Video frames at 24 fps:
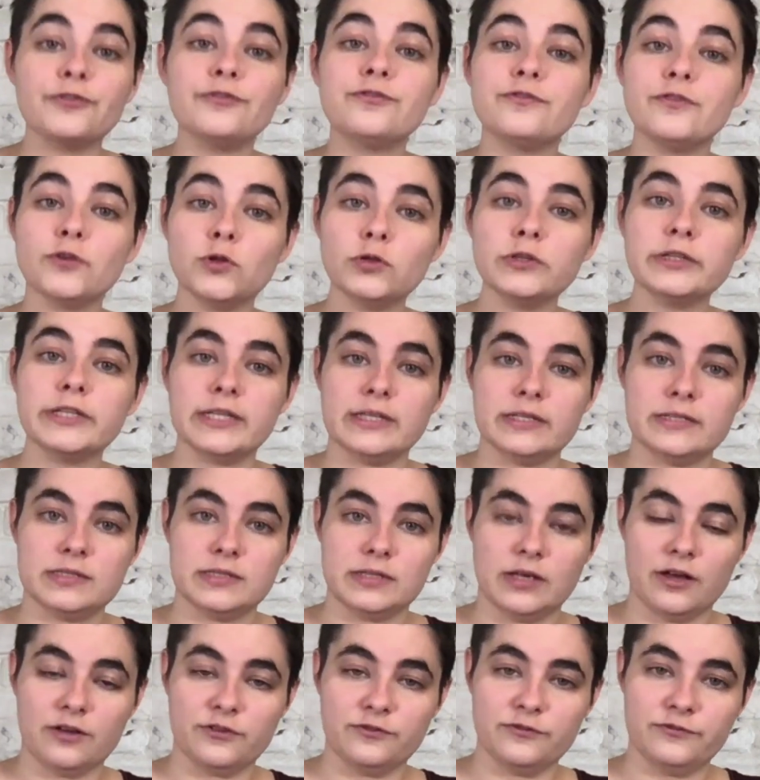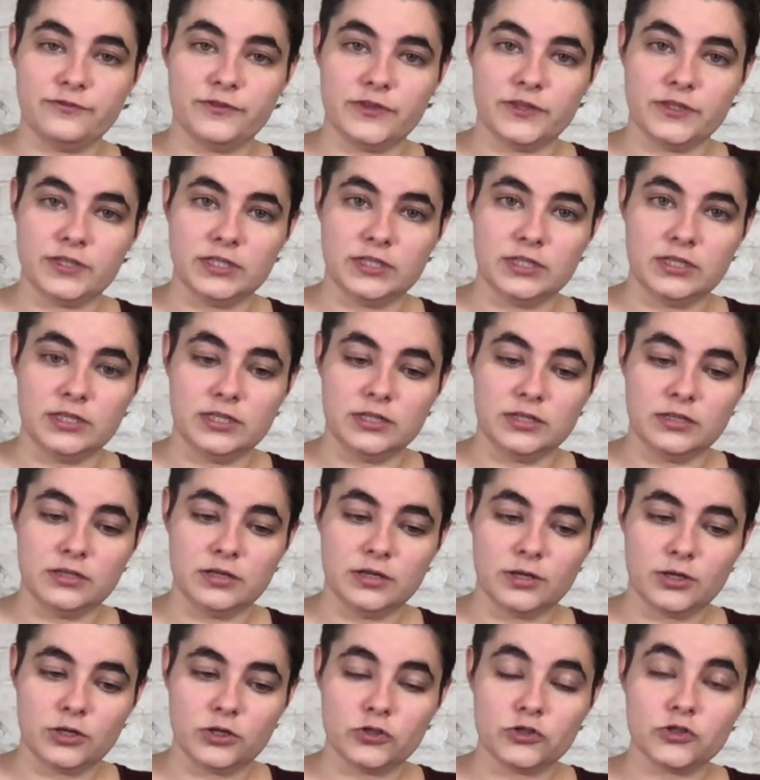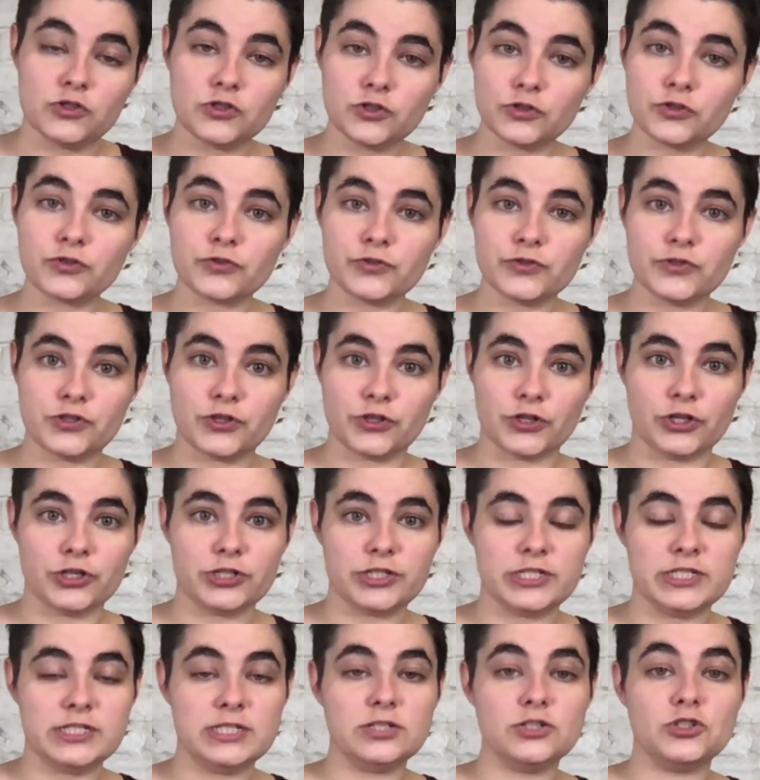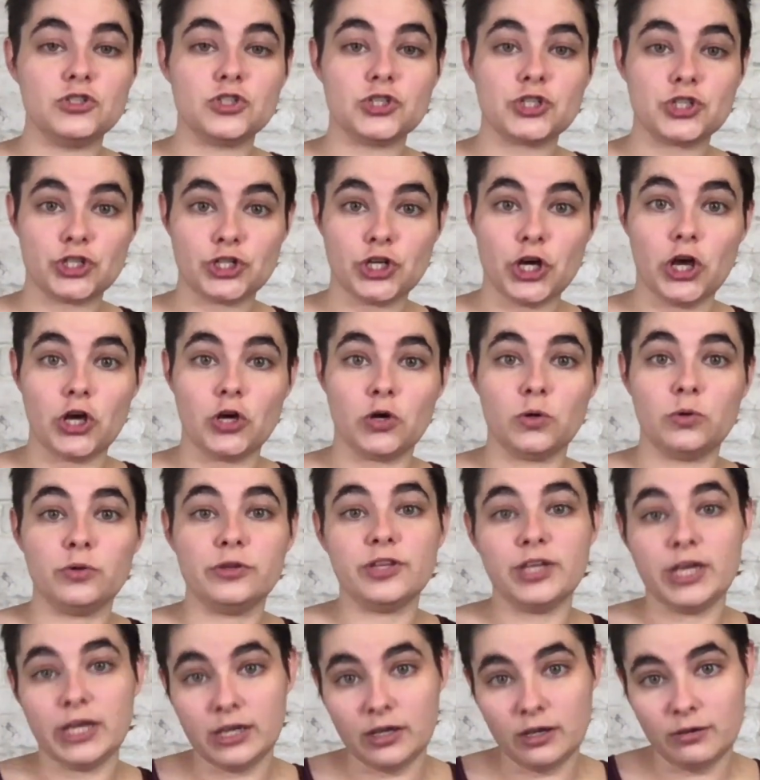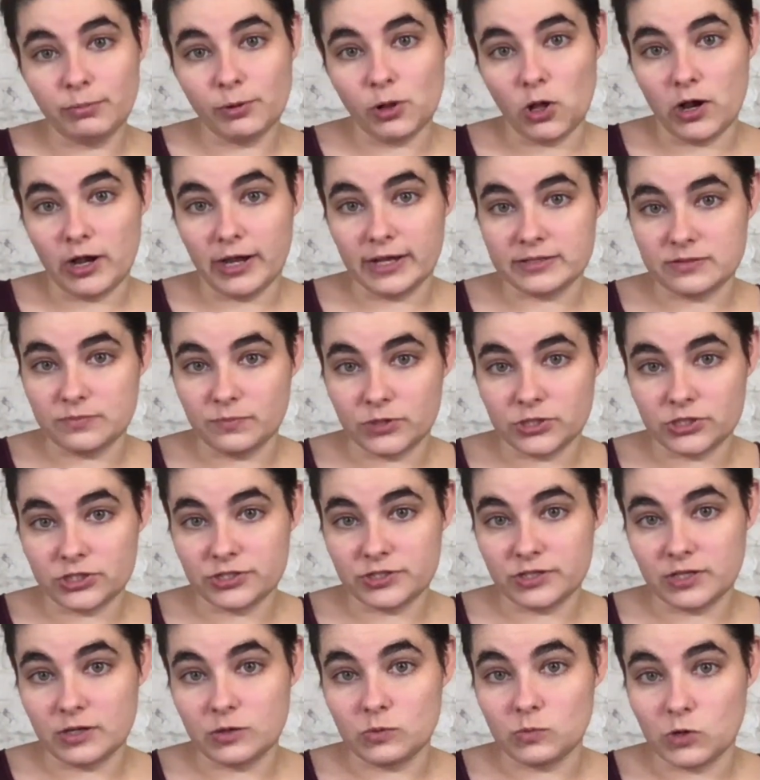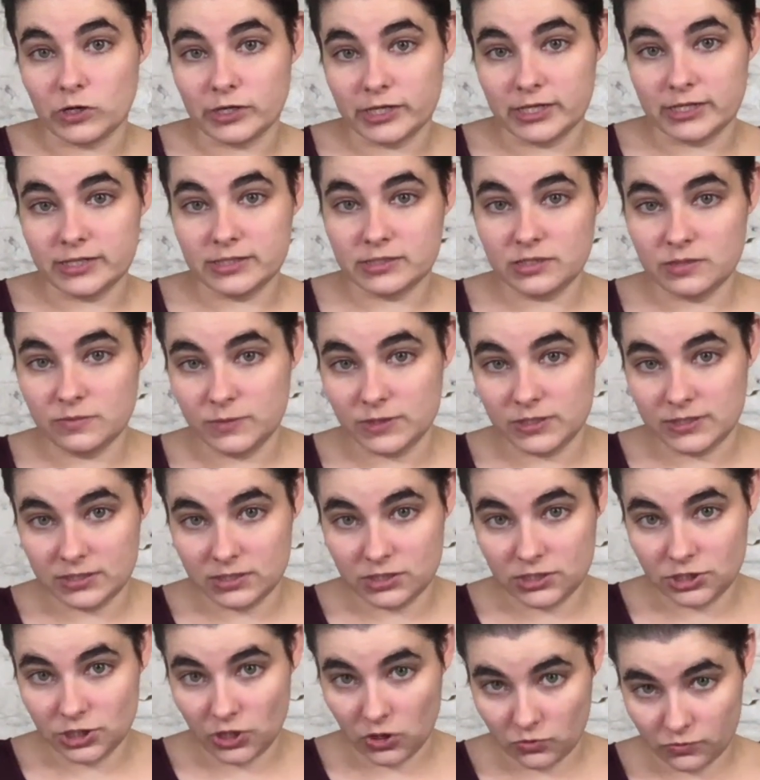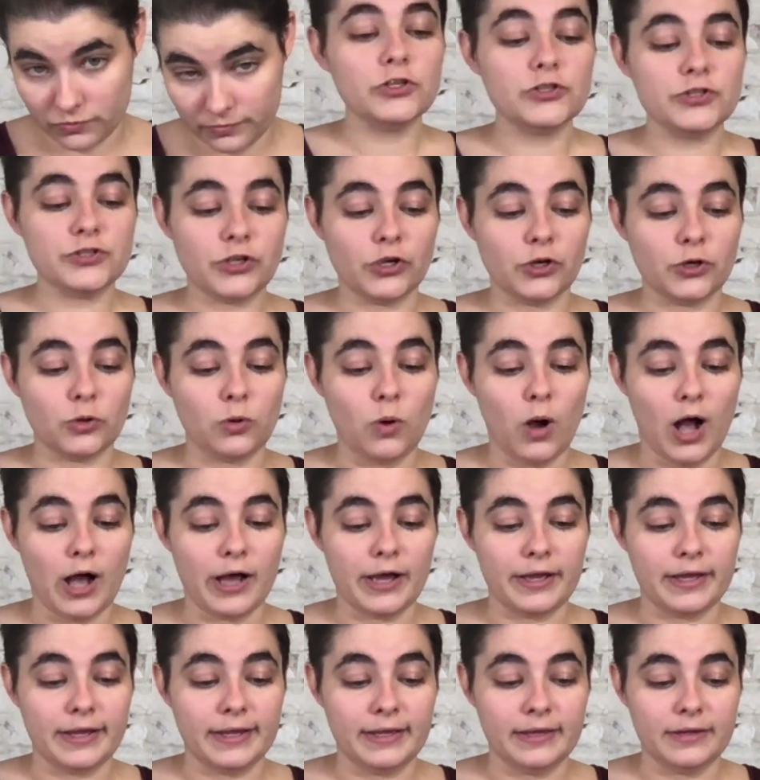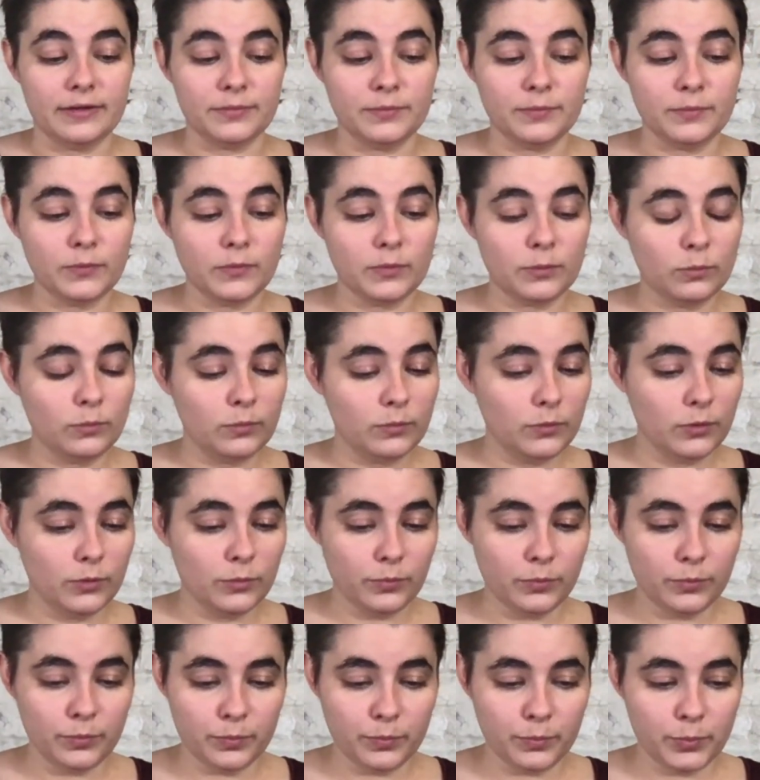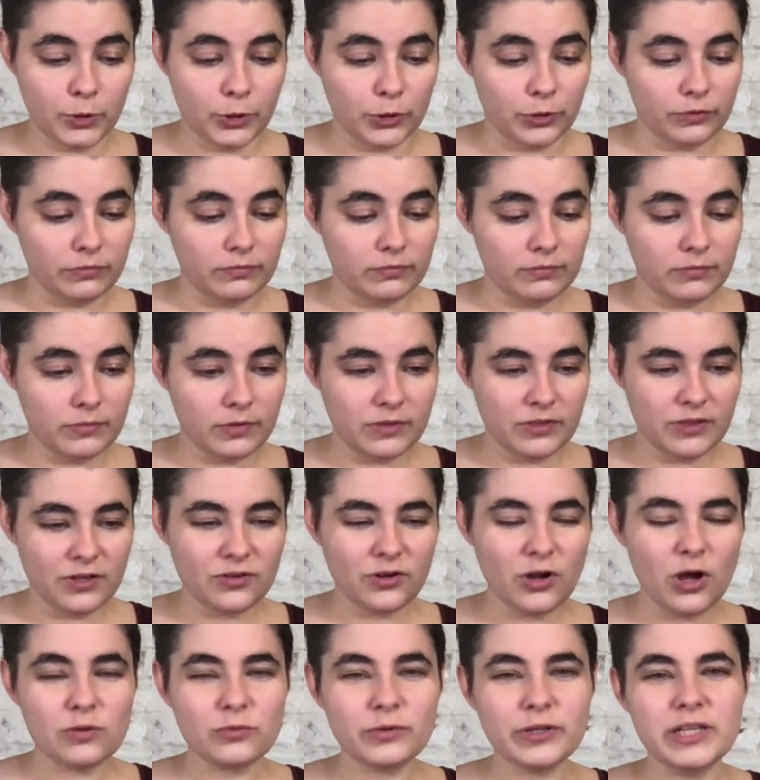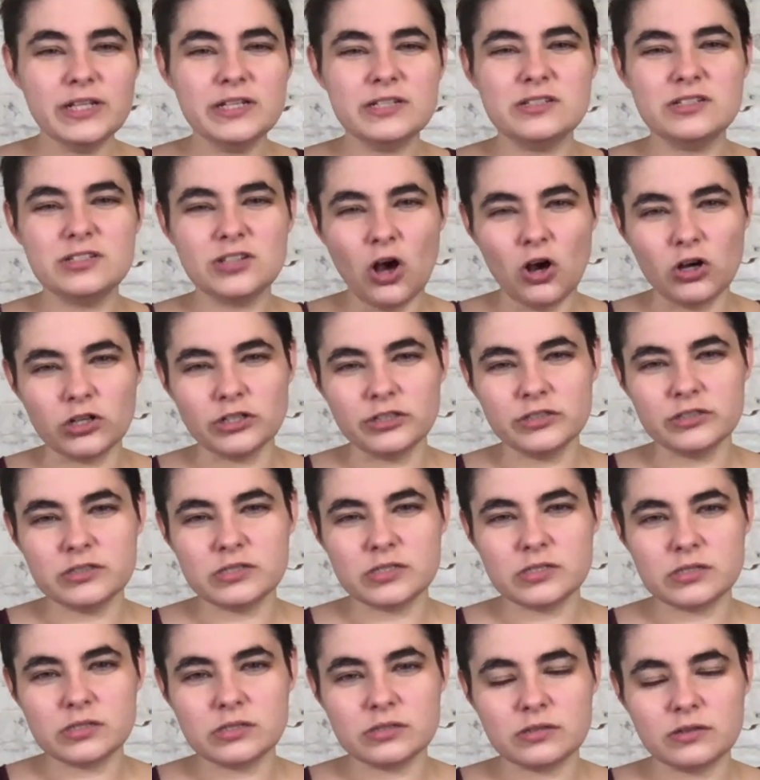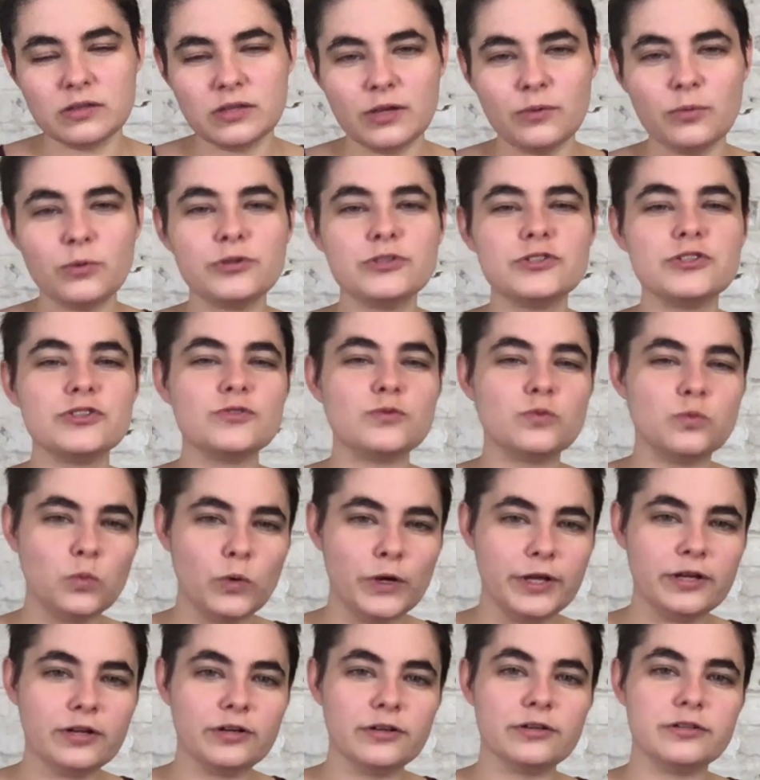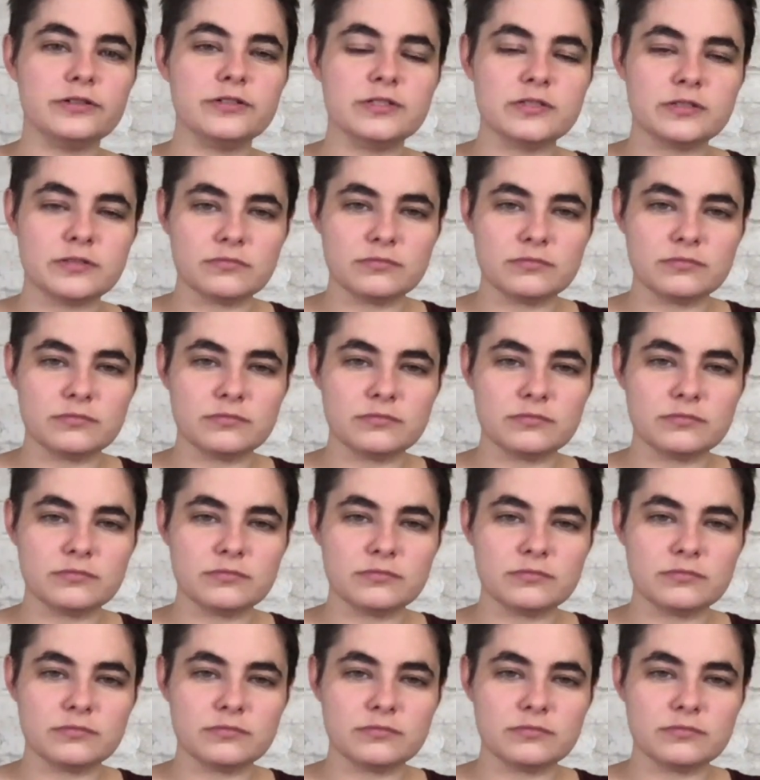fullness of the circle skirt didn't show the ink blot as much as I wanted it to be shown. So I put, they're not really darts, they were just weird